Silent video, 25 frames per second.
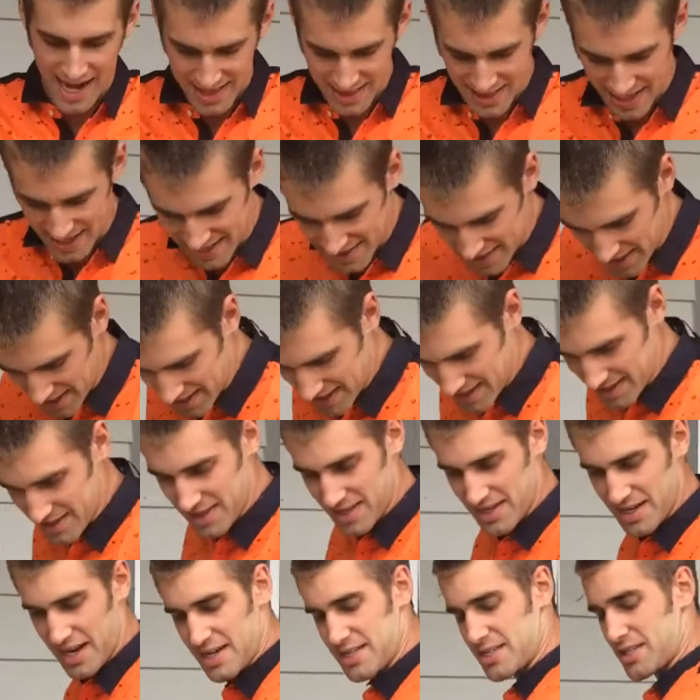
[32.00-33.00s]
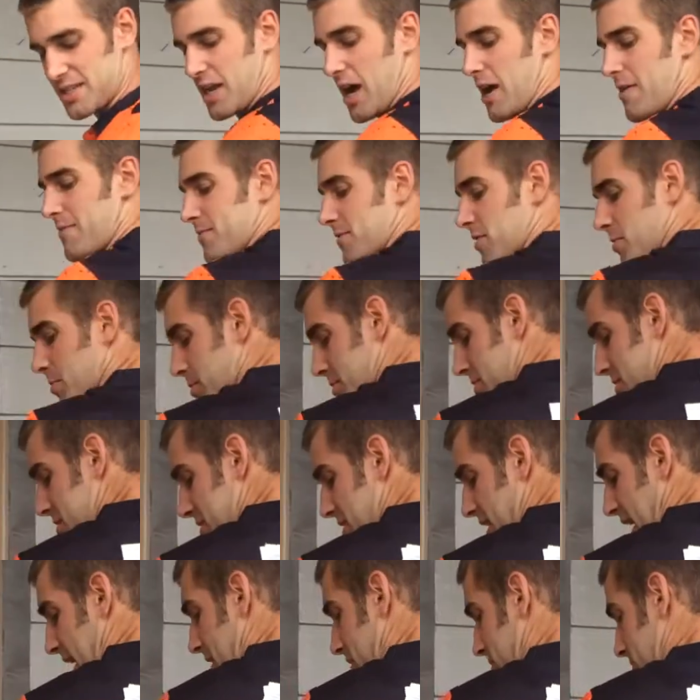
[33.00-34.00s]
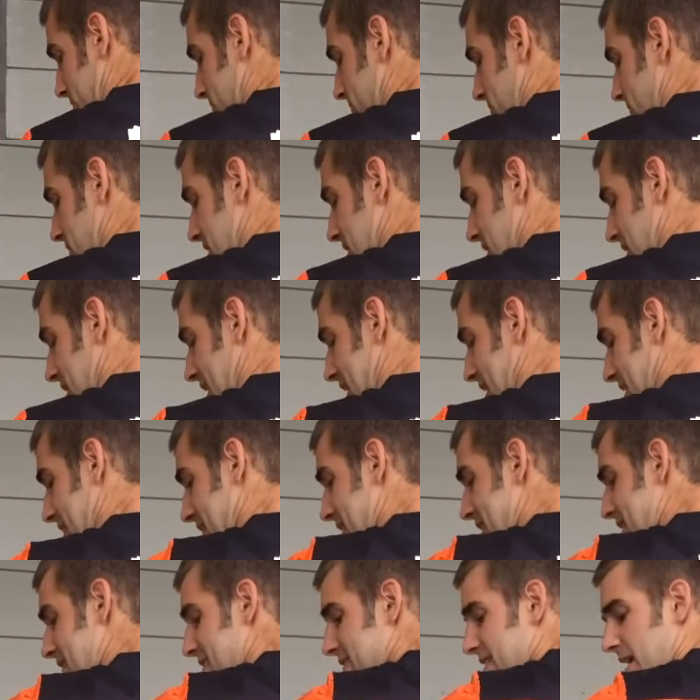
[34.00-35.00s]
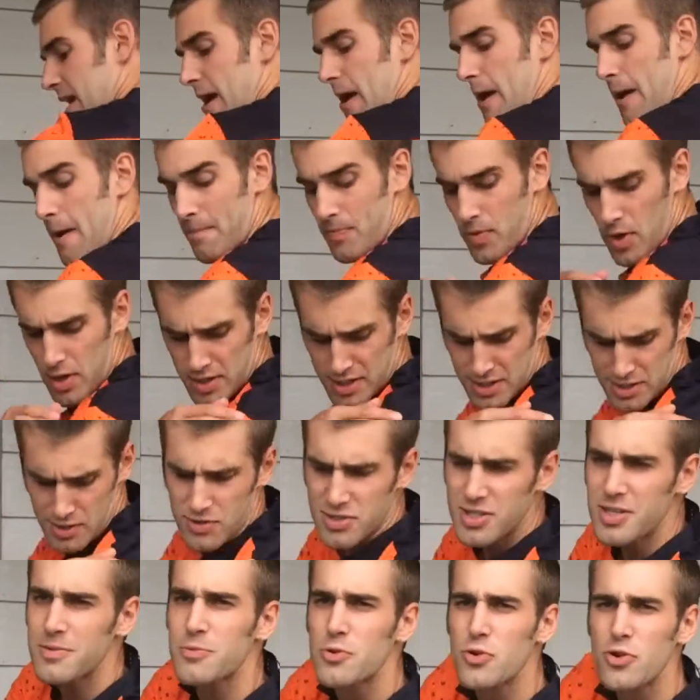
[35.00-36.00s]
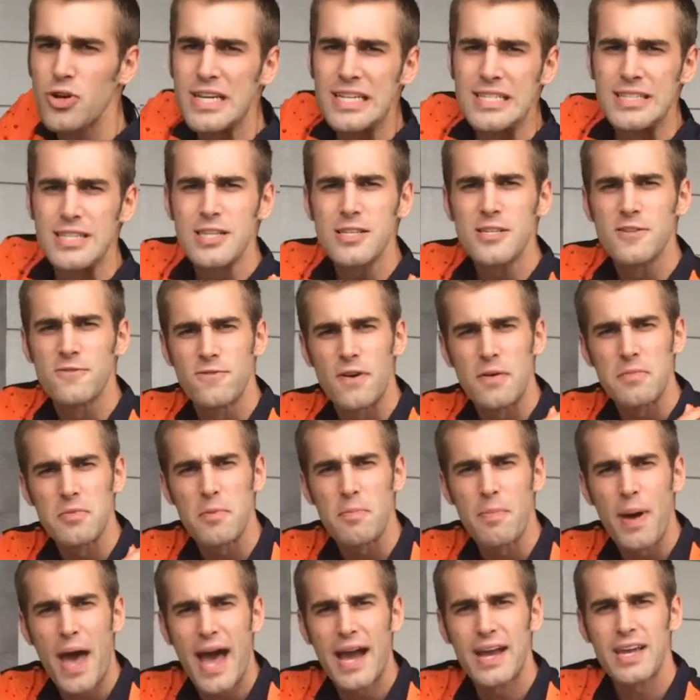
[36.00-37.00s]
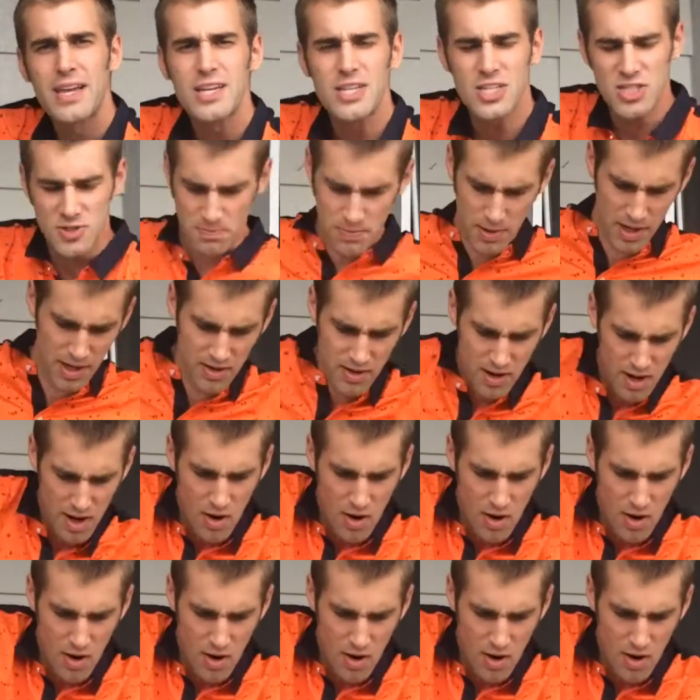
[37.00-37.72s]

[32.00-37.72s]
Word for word: I like the, the nice comfortable style fit like this. There are still some creases from the package, but